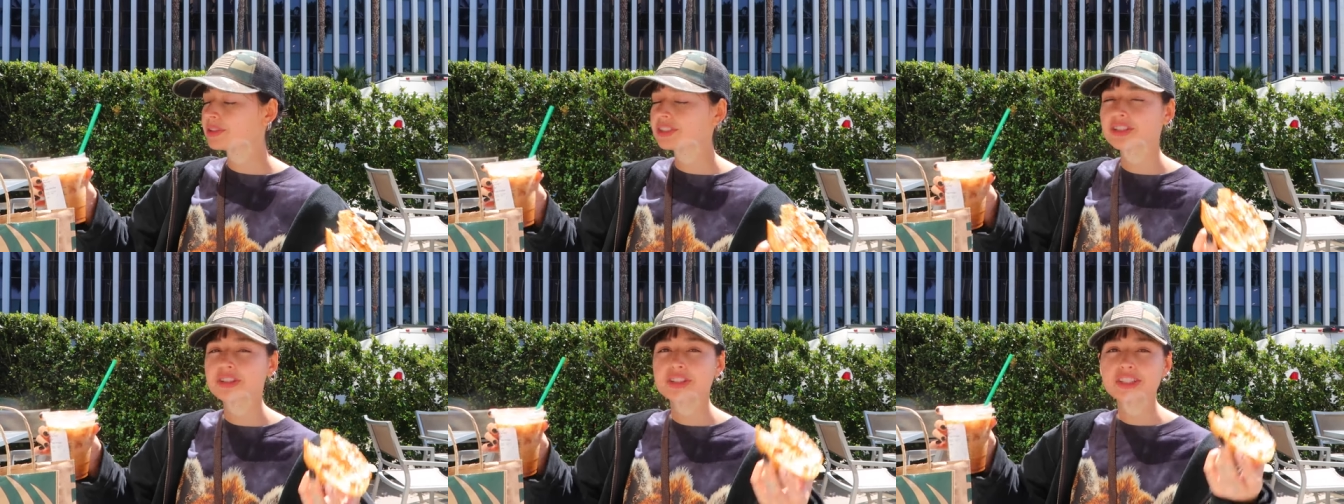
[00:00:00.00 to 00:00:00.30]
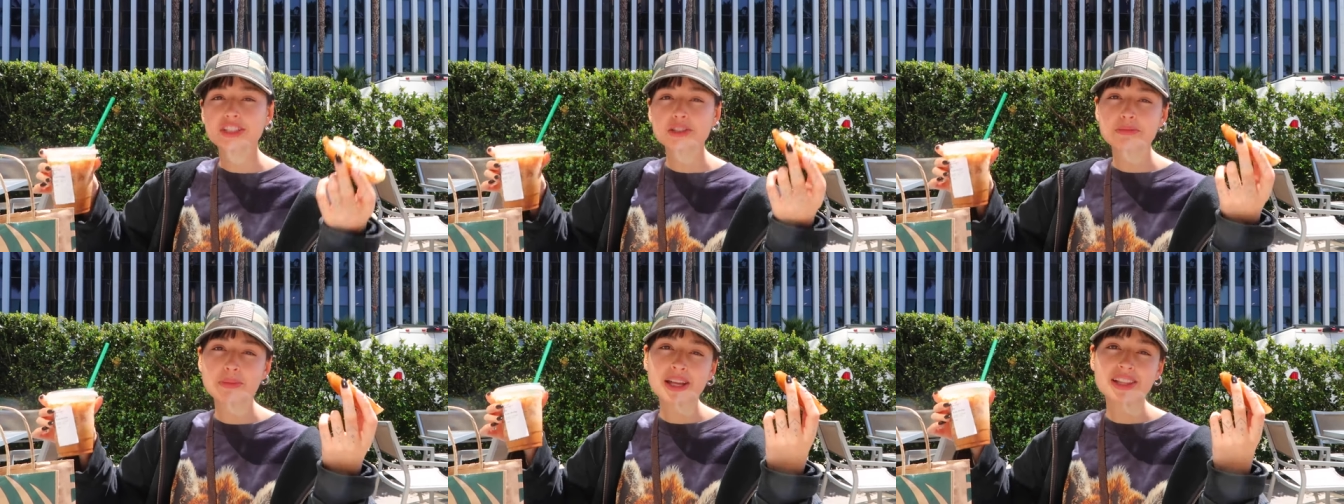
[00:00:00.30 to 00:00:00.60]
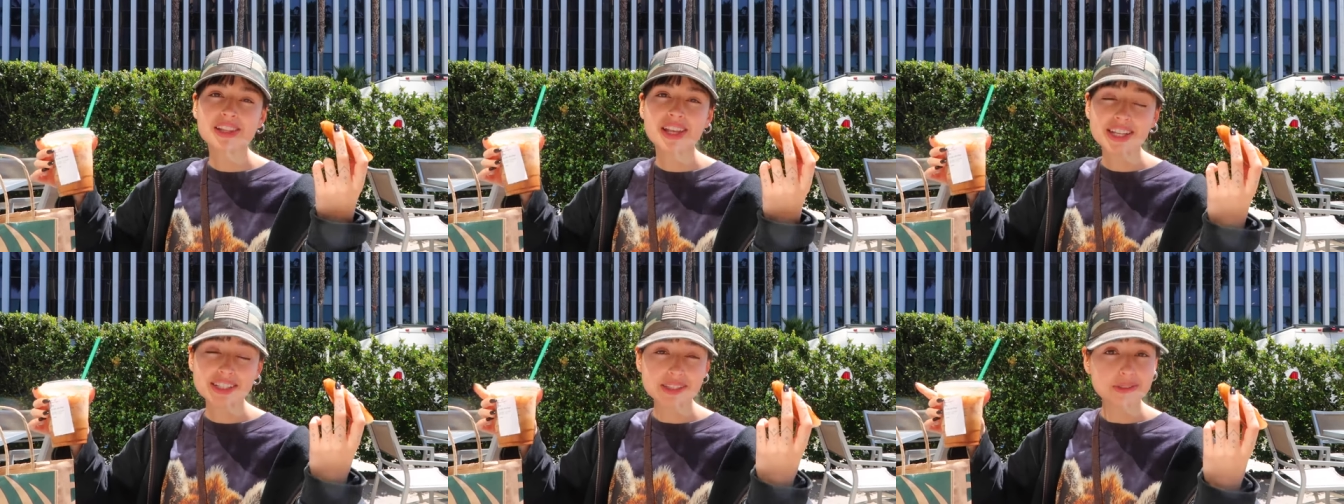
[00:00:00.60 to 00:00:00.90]
So this is
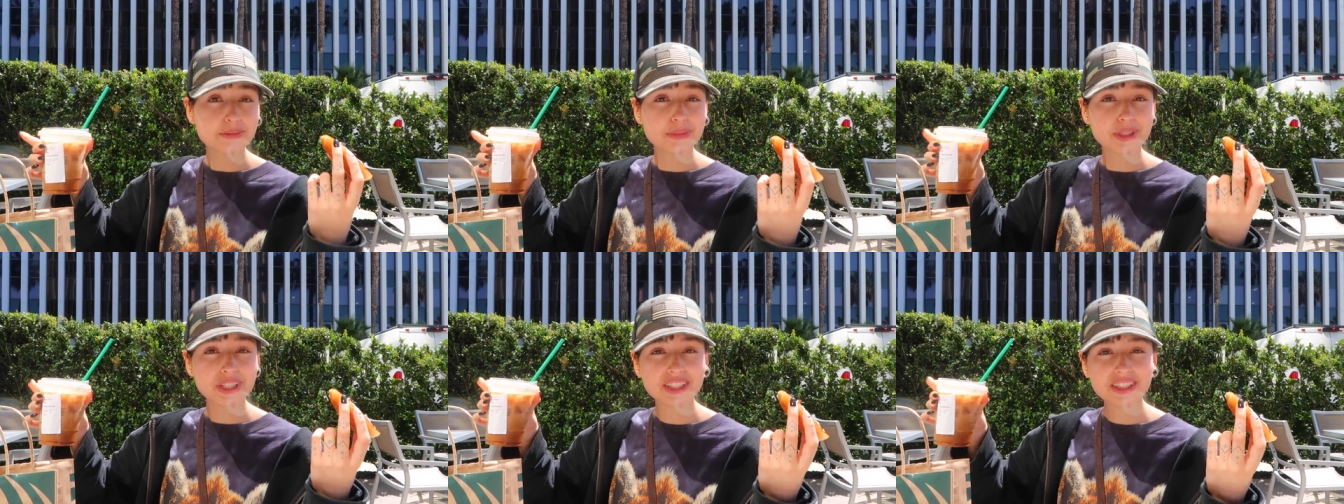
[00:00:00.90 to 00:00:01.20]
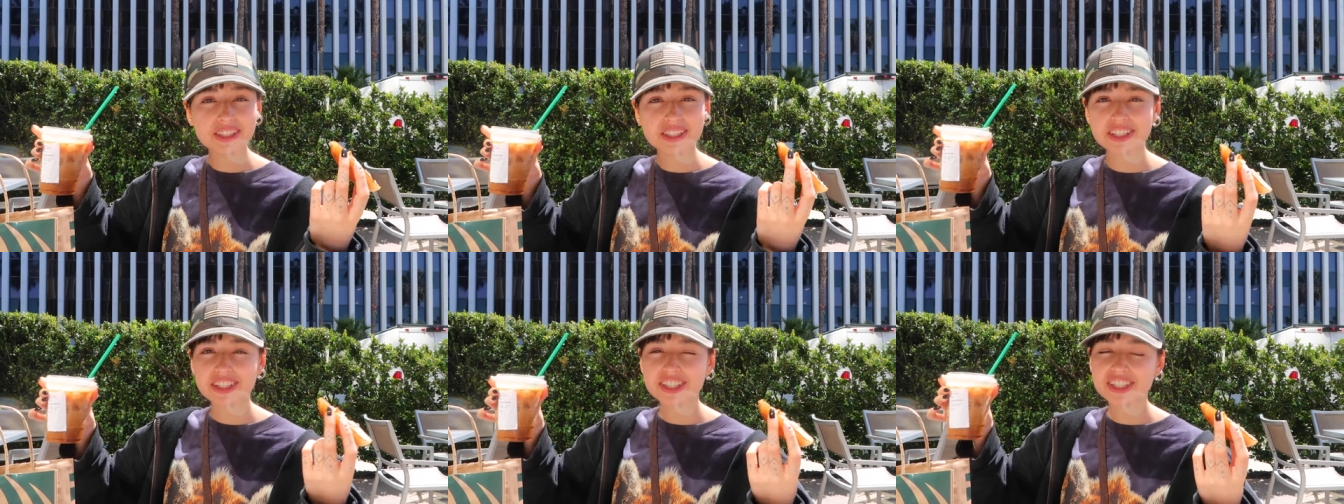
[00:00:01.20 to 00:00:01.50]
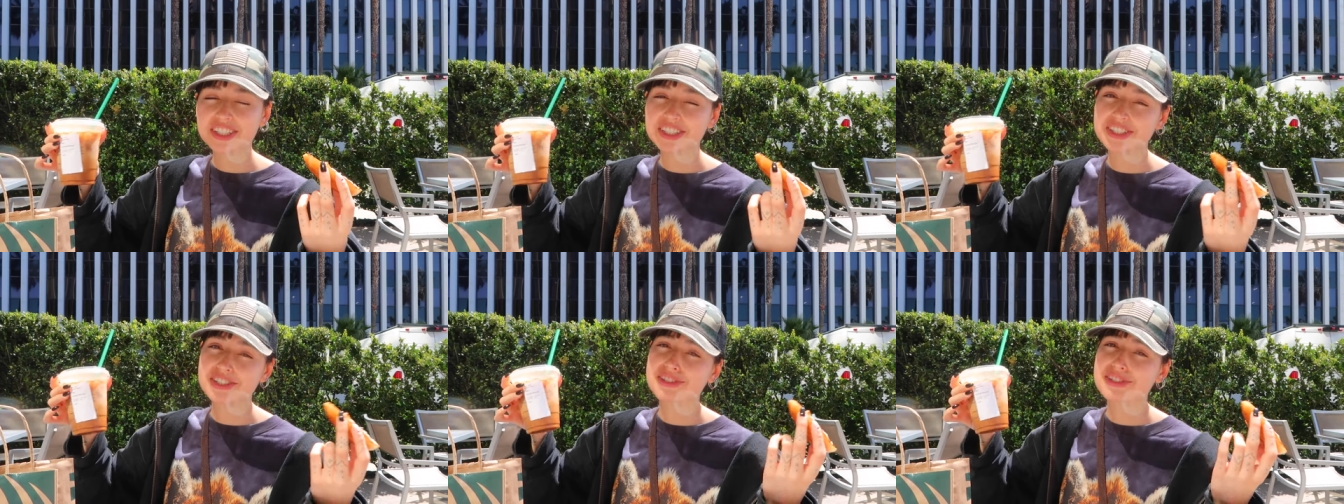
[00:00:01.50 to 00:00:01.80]
my last meal
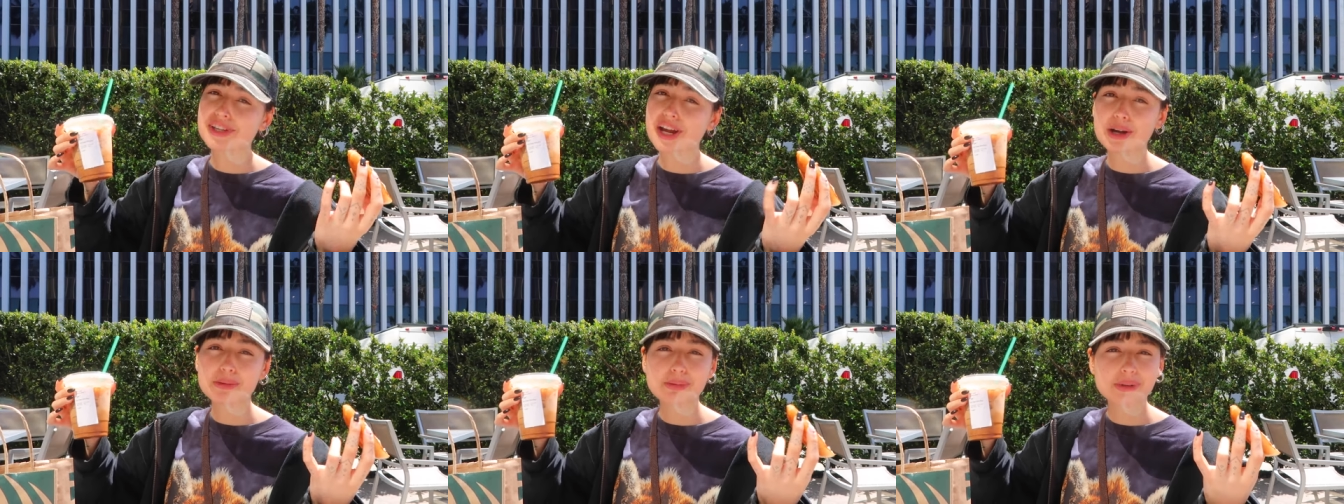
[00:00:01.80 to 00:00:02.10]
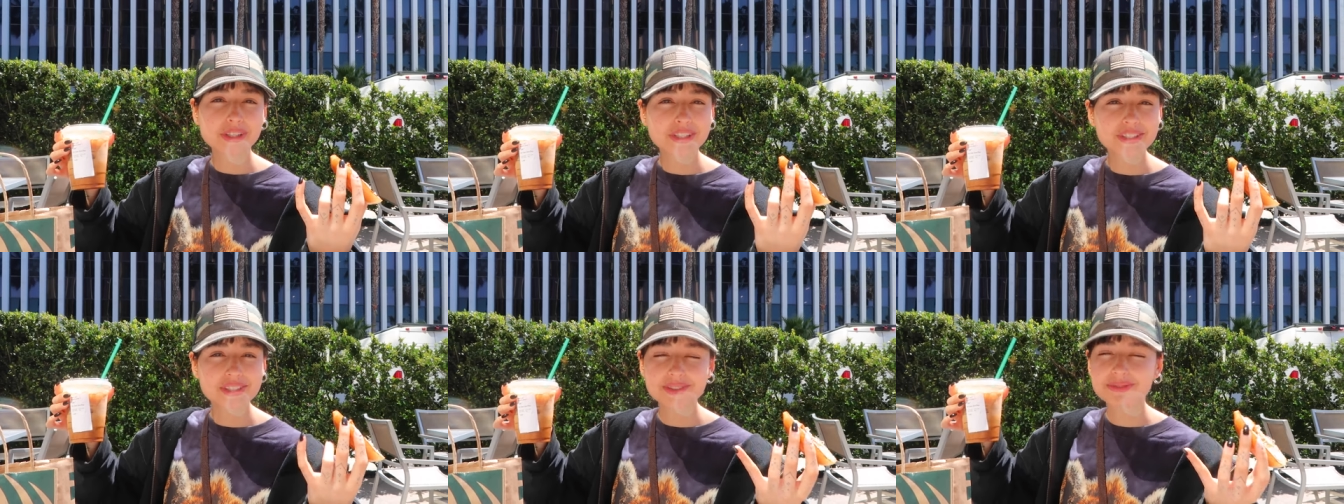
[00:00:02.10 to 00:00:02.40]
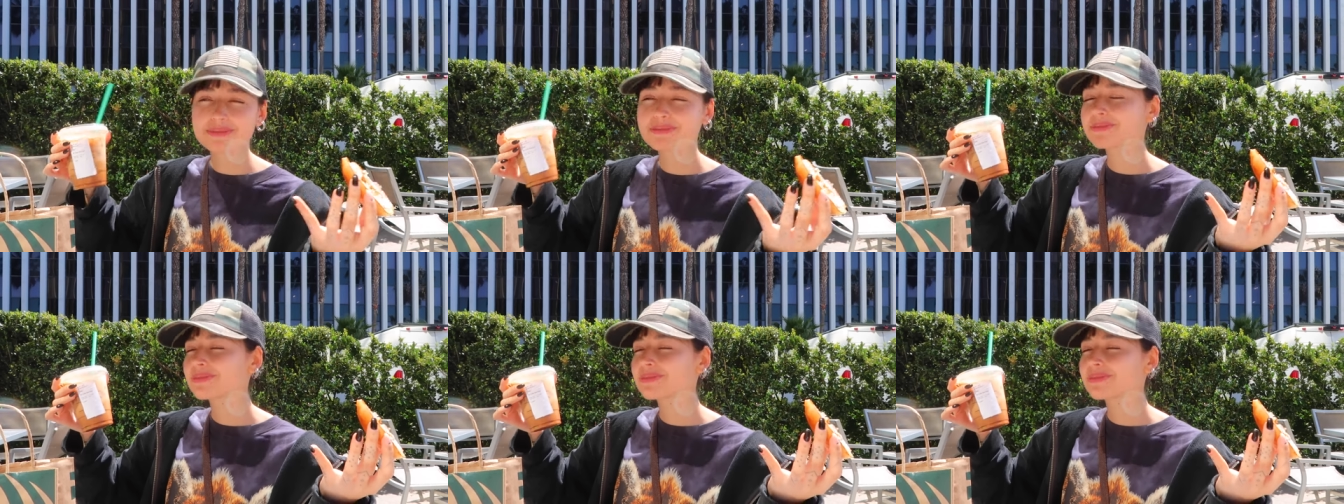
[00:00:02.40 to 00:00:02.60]
here in Starbucks.